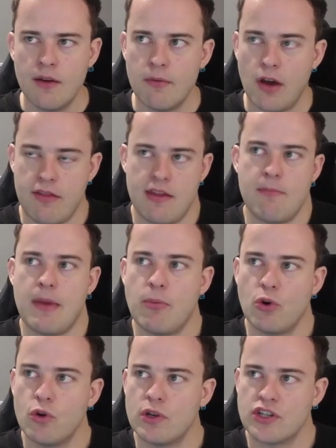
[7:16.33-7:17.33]
I think
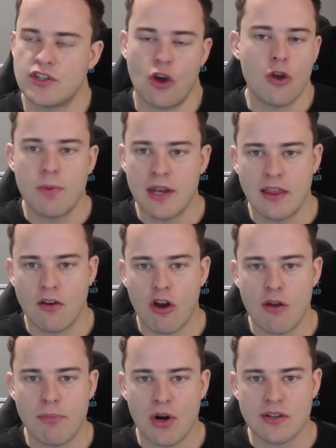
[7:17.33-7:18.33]
people who are just opening their
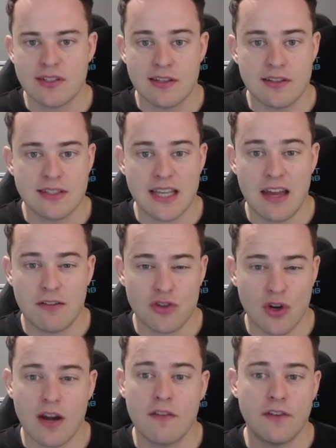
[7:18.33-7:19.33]
own boxes and
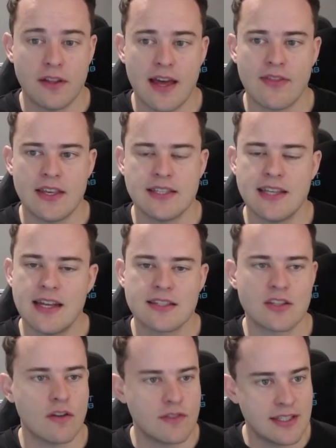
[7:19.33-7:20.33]
trying to fill out their
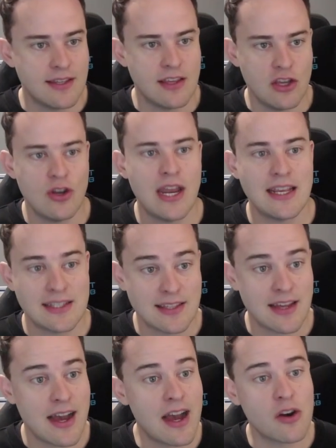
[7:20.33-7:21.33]
sets, obviously the uniques are
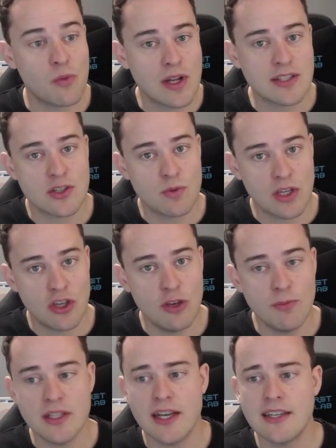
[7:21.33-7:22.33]
the harder ones to
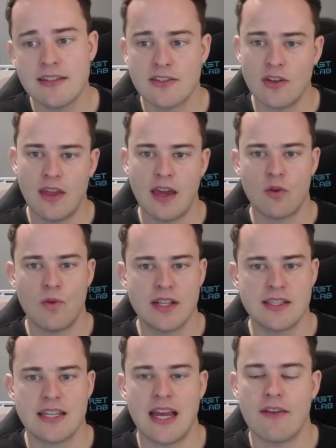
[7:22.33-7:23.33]
accumulate, so they're the
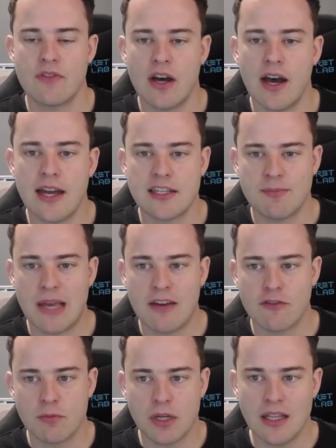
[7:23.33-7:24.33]
ones that have the higher demand
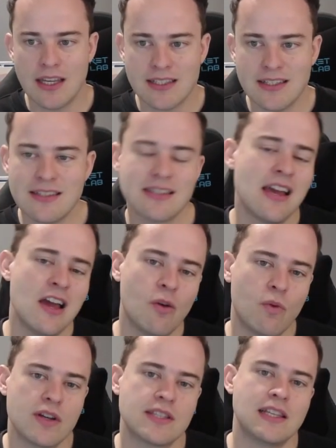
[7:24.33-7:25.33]
from collectors,
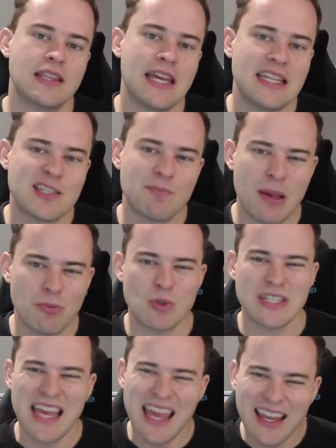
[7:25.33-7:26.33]
whereas elites, people
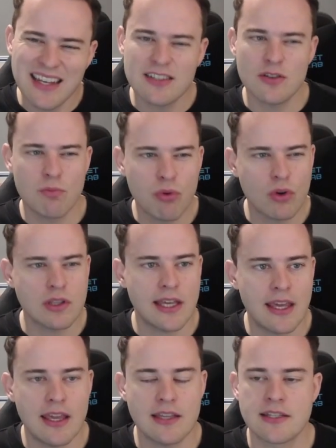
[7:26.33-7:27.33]
tend to broadly
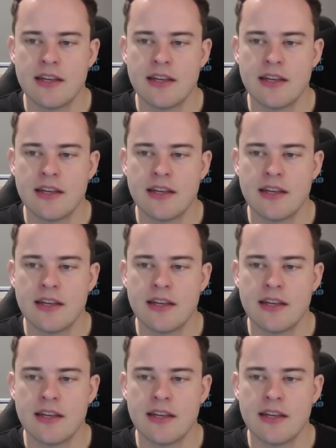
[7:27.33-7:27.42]
hit